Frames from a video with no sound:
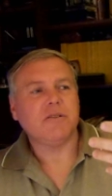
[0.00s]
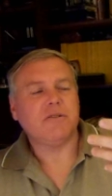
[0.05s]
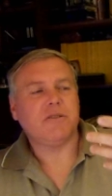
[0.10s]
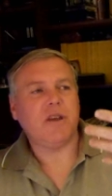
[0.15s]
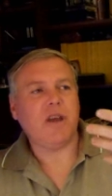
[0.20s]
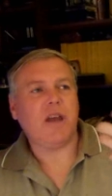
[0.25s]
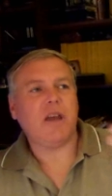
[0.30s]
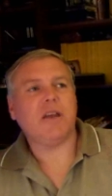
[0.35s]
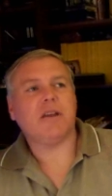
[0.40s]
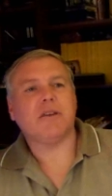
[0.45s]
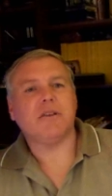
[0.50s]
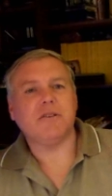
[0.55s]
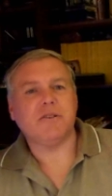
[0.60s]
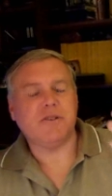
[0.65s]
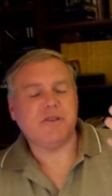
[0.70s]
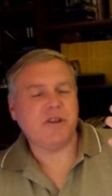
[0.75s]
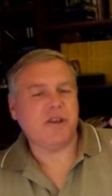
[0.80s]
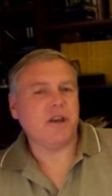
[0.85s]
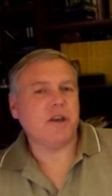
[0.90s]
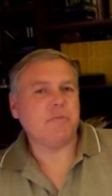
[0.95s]
take
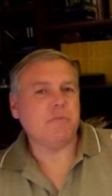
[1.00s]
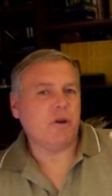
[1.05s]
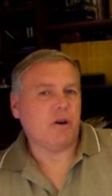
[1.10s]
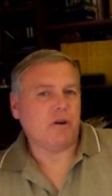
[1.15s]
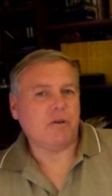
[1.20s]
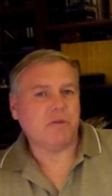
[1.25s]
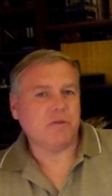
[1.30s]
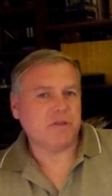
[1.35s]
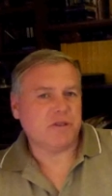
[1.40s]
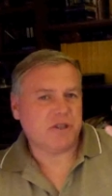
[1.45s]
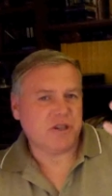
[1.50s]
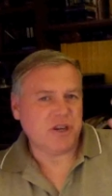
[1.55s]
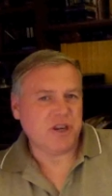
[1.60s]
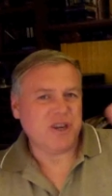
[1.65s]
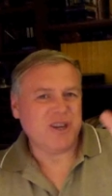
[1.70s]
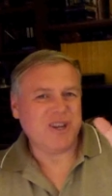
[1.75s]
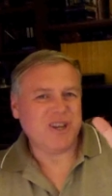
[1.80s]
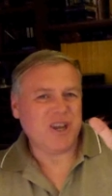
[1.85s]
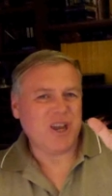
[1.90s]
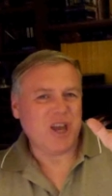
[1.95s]
GMO,
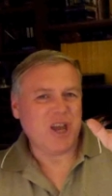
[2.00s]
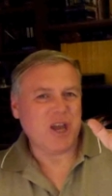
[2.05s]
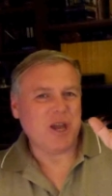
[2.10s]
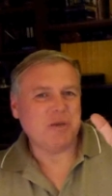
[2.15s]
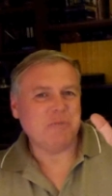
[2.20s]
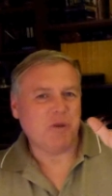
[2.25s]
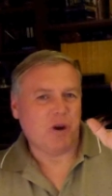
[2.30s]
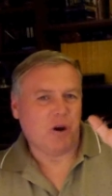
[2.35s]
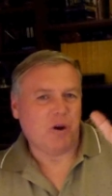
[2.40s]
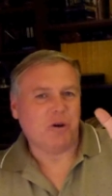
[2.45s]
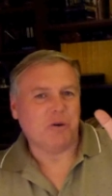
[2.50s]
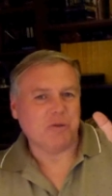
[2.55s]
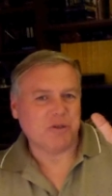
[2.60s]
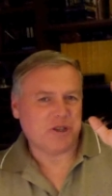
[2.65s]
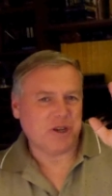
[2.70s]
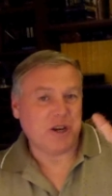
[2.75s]
GMO,